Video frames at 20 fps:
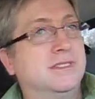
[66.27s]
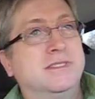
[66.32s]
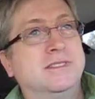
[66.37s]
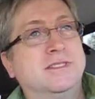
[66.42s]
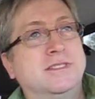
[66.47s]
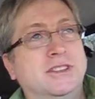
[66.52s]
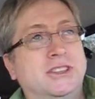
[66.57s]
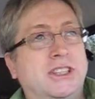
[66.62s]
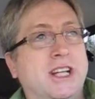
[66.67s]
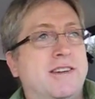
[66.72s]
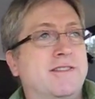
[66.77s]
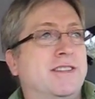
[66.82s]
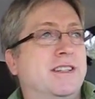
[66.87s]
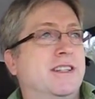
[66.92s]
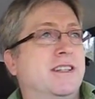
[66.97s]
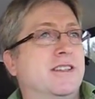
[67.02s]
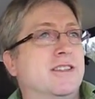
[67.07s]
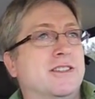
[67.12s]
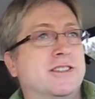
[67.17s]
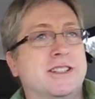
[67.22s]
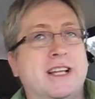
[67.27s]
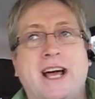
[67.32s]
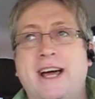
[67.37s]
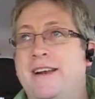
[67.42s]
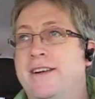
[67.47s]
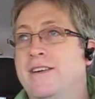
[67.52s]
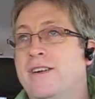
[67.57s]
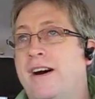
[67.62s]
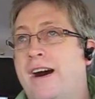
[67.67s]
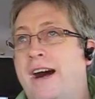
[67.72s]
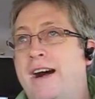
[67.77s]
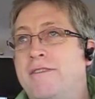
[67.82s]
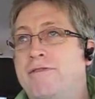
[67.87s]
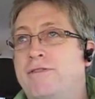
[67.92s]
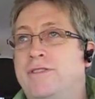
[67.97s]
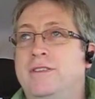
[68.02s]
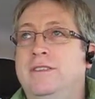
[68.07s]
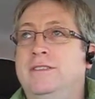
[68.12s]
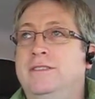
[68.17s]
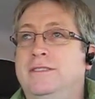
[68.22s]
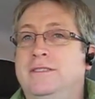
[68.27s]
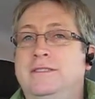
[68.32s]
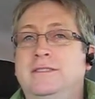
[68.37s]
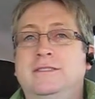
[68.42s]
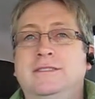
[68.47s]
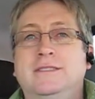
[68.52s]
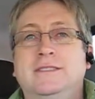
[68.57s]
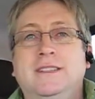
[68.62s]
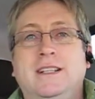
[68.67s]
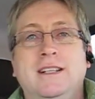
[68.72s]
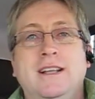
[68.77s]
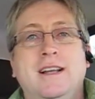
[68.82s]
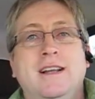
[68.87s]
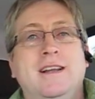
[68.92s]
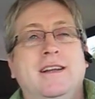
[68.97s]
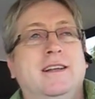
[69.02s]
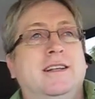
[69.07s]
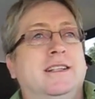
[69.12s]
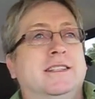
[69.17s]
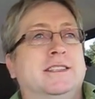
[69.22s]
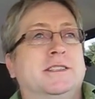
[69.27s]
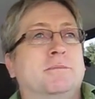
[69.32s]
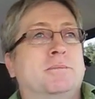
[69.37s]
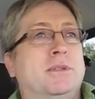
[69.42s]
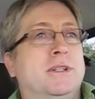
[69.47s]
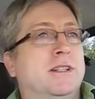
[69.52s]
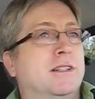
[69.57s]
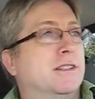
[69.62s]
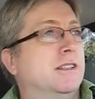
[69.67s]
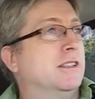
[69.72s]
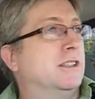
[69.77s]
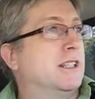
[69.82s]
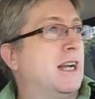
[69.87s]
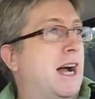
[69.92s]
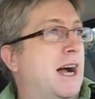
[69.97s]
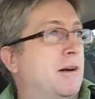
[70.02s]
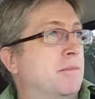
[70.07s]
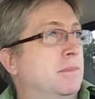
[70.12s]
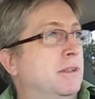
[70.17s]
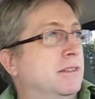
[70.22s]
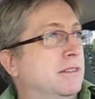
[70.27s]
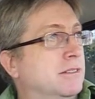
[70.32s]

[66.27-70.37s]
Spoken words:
7 years on and off. It's a pretty good job.